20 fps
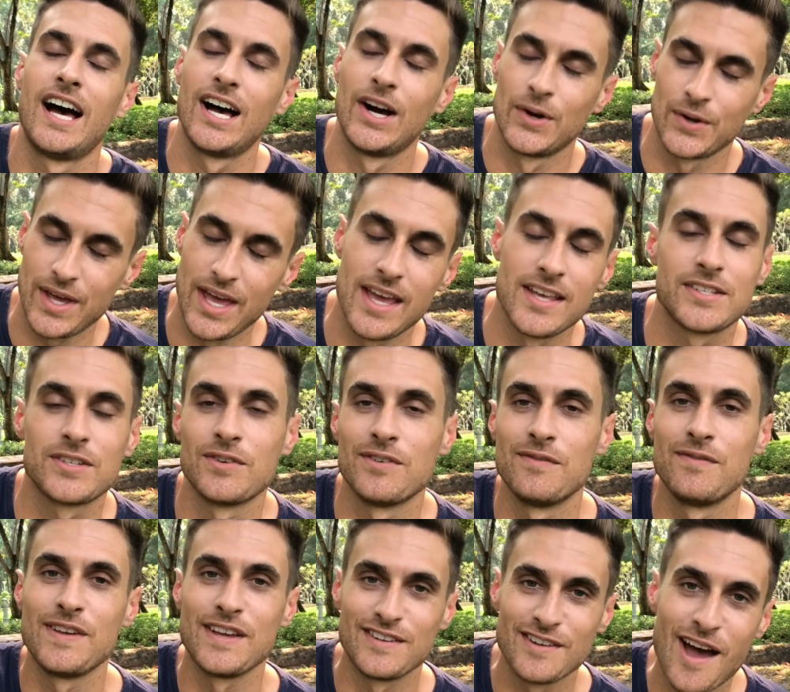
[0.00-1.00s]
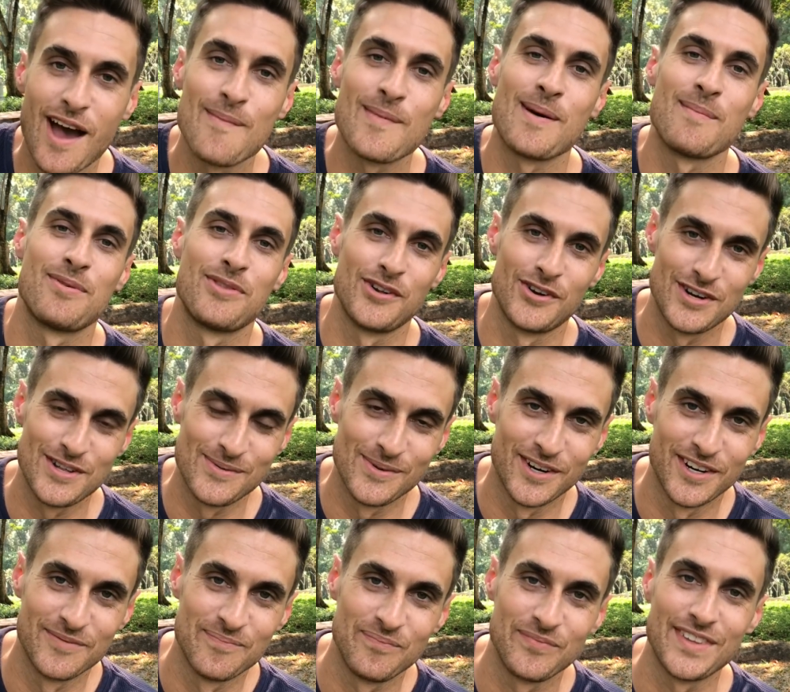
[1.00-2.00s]
Okay, so in Vietnam, I'm
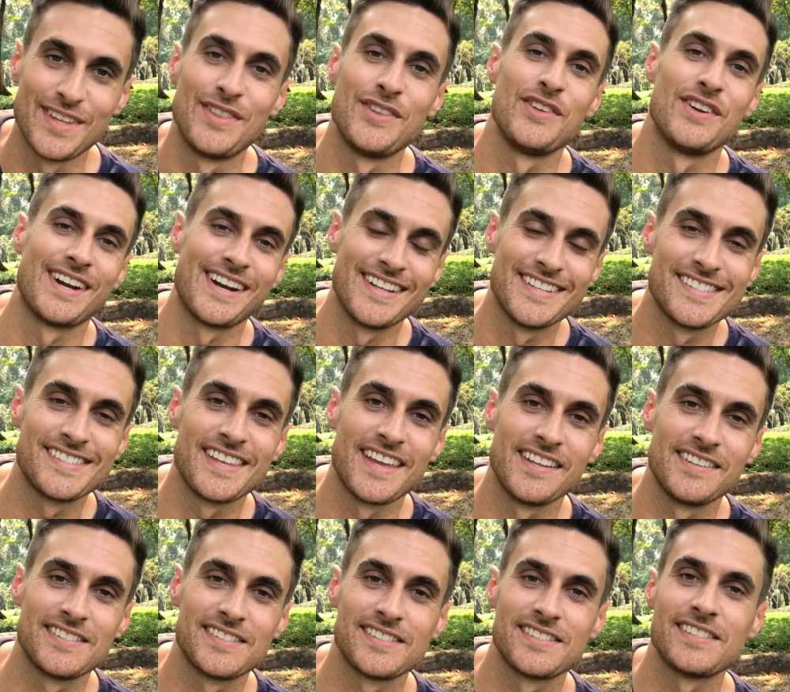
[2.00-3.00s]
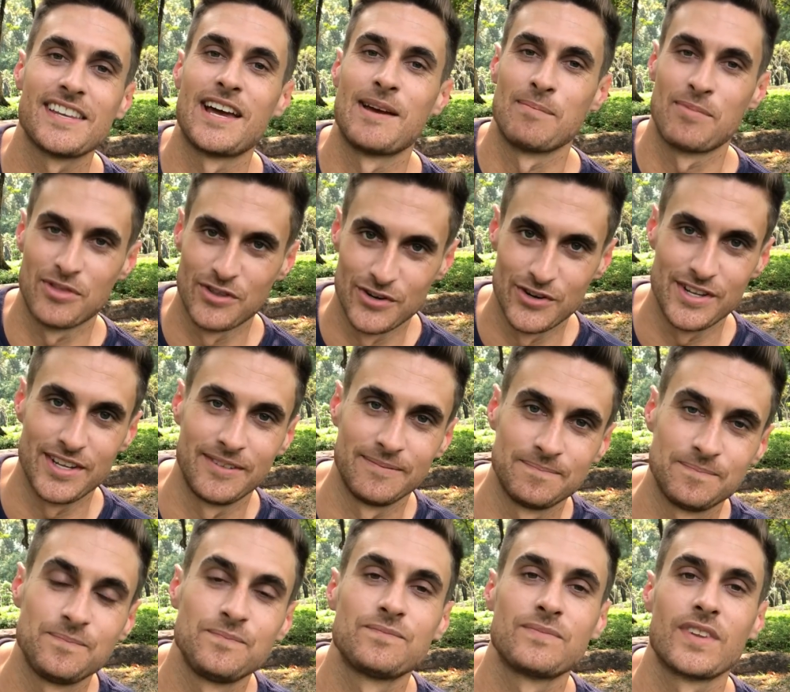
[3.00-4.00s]
31. In the United States, I'm 30.
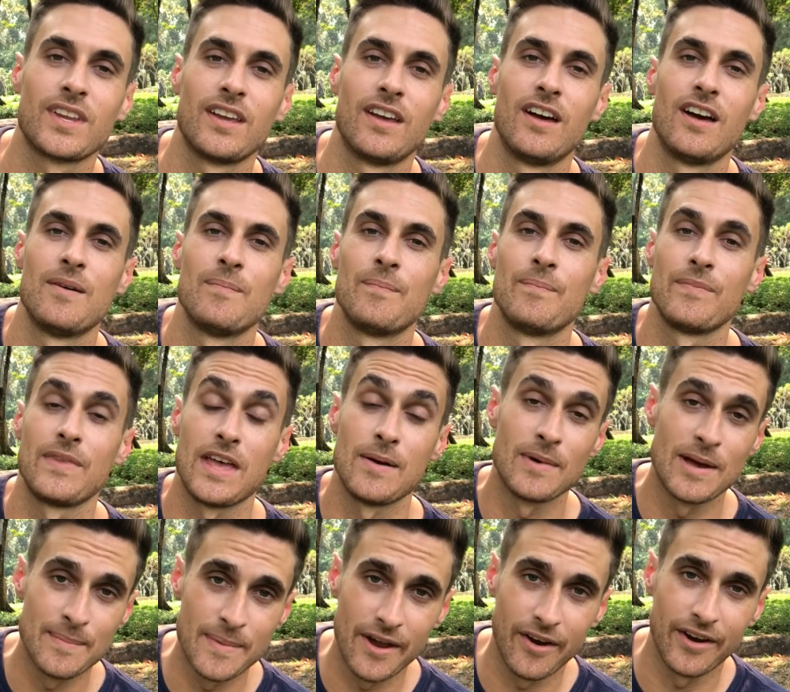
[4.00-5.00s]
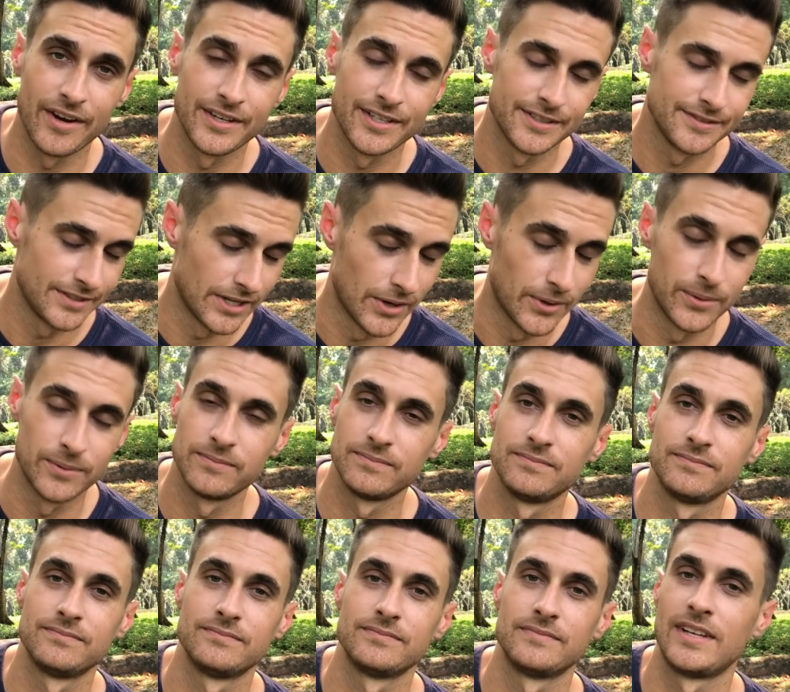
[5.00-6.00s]
Am I married? No,
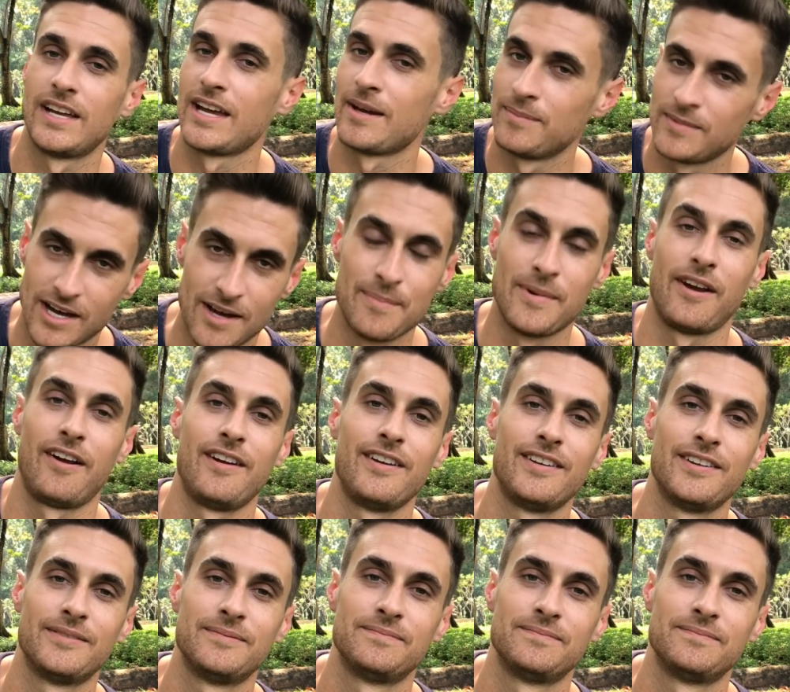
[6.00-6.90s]
I am not married.